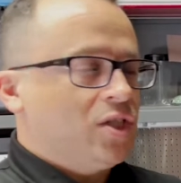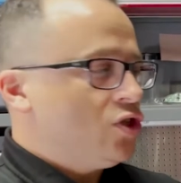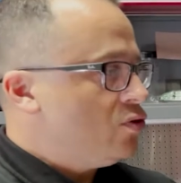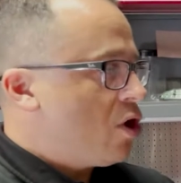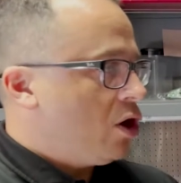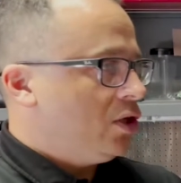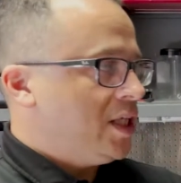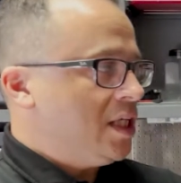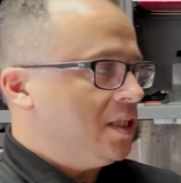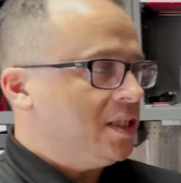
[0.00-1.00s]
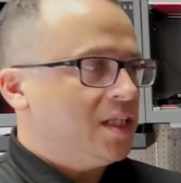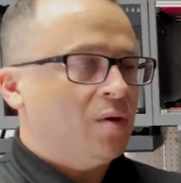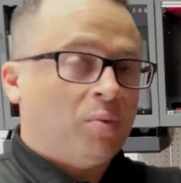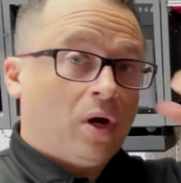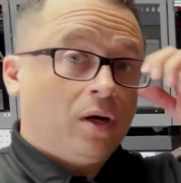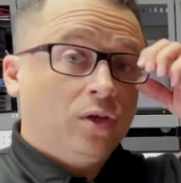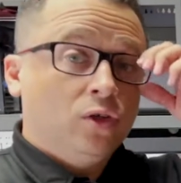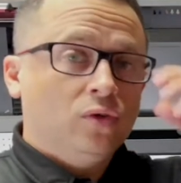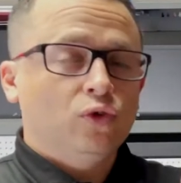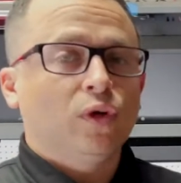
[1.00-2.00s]
too gnarly to clean up our
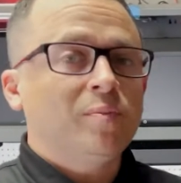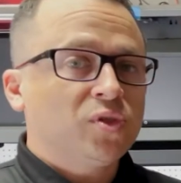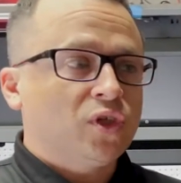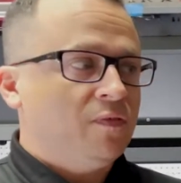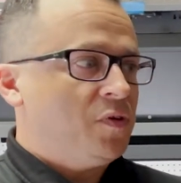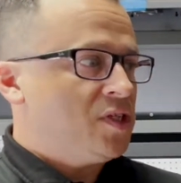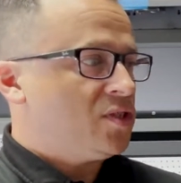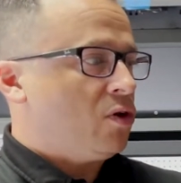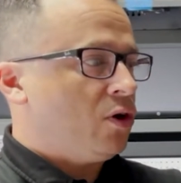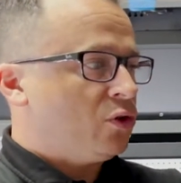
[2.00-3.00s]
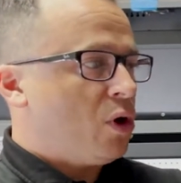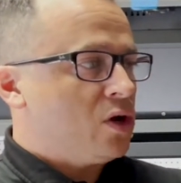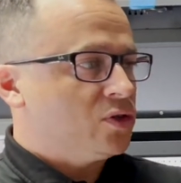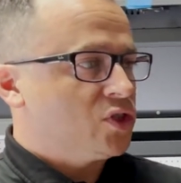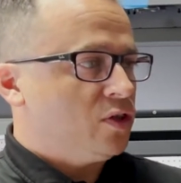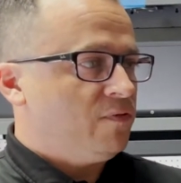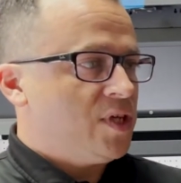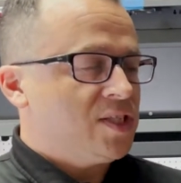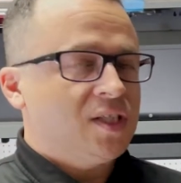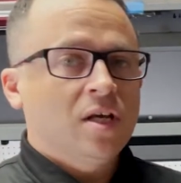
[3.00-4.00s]
grip surface or throttle
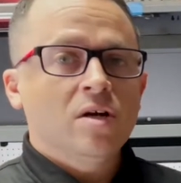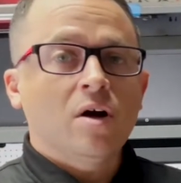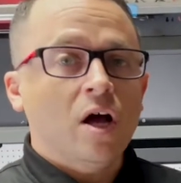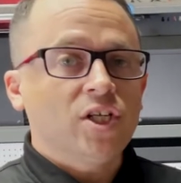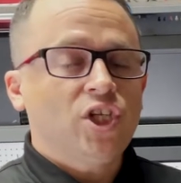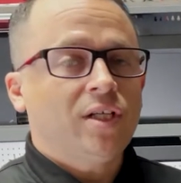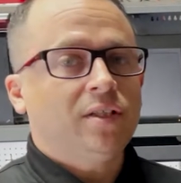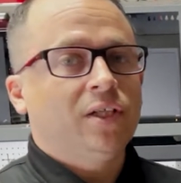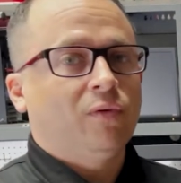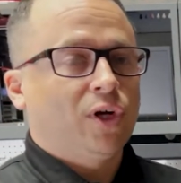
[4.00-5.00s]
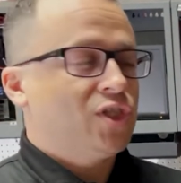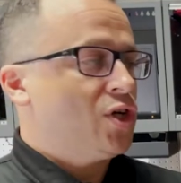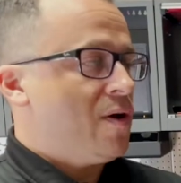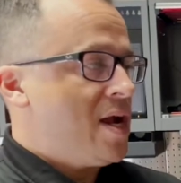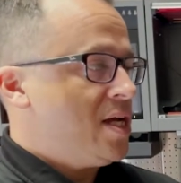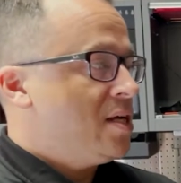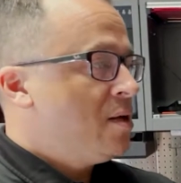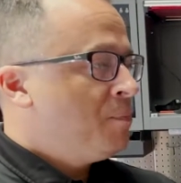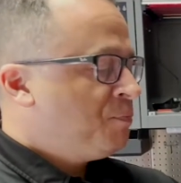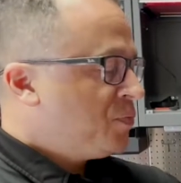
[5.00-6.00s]
surface. Honda Chain Cleaner works great.
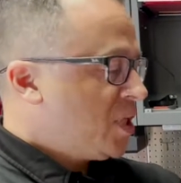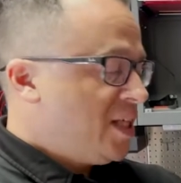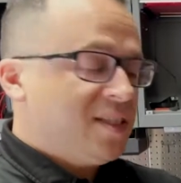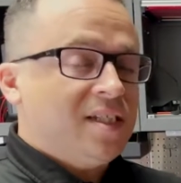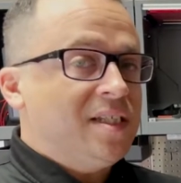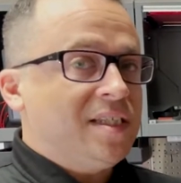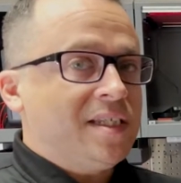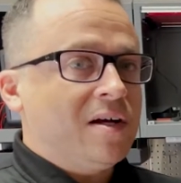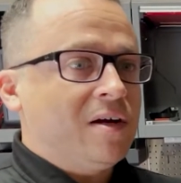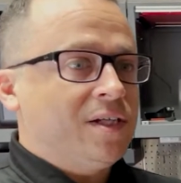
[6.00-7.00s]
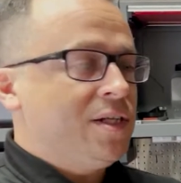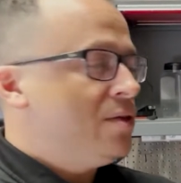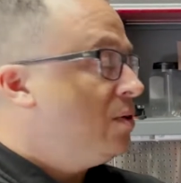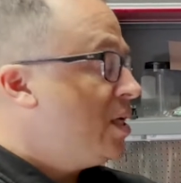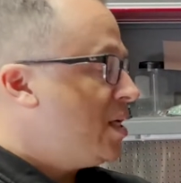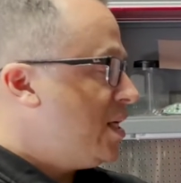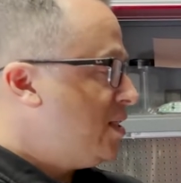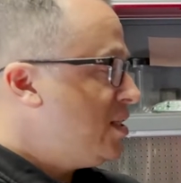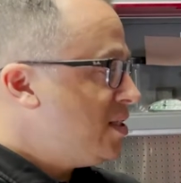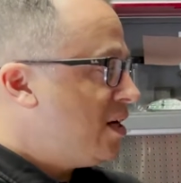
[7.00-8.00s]
It's easy on you.
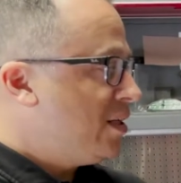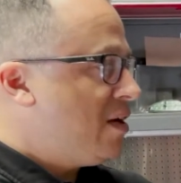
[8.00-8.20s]
It's easy on the